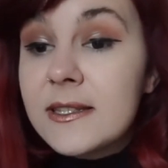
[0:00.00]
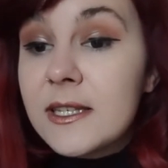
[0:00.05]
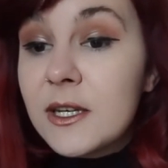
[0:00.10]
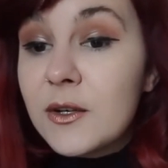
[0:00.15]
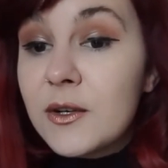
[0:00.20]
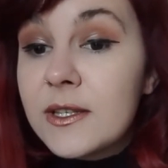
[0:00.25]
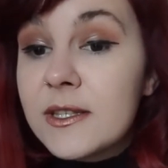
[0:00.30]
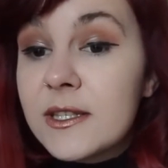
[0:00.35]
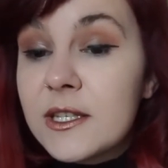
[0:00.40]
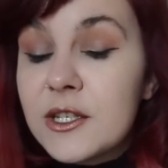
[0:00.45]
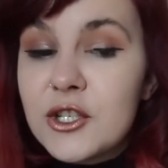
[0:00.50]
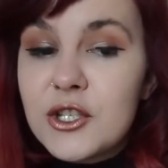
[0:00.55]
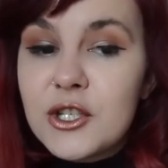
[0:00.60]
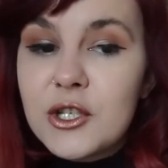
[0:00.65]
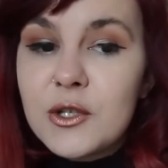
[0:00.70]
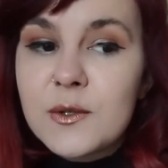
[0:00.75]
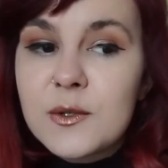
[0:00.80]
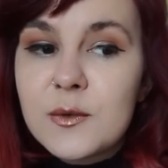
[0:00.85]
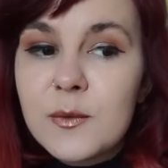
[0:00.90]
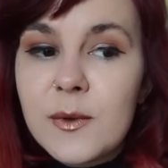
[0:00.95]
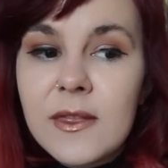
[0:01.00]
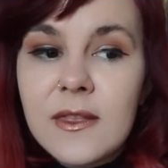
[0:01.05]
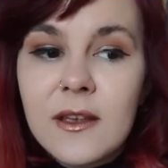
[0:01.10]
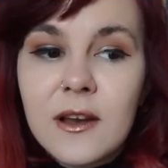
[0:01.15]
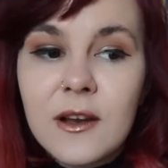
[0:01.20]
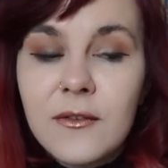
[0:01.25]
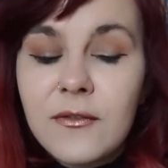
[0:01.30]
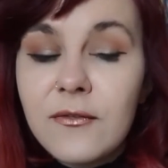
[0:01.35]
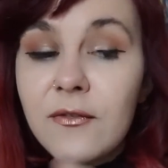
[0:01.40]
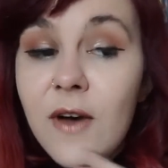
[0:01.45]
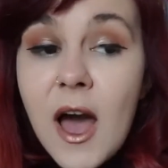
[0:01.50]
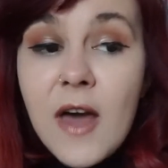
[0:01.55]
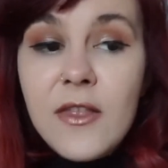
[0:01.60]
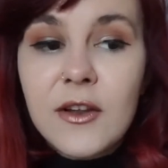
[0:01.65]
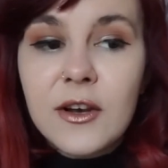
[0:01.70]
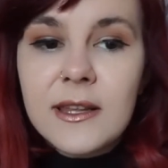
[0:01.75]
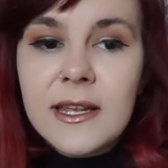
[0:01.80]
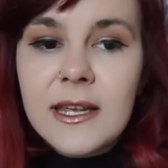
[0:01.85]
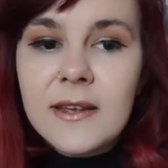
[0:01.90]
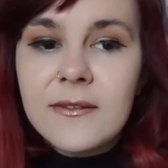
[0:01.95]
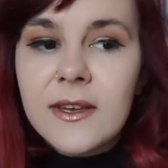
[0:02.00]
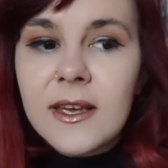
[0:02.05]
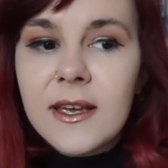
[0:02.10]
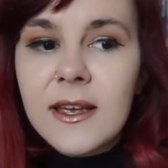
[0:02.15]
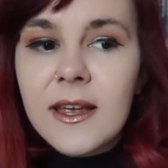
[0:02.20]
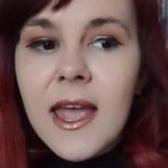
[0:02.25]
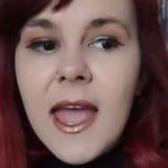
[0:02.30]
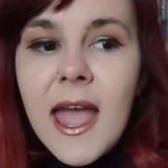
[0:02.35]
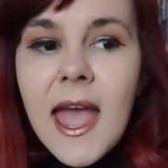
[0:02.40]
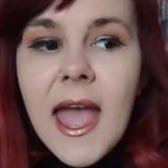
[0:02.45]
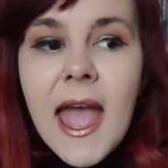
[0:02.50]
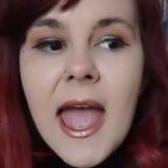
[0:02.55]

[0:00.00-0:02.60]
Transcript: serious issues, with her father leaving,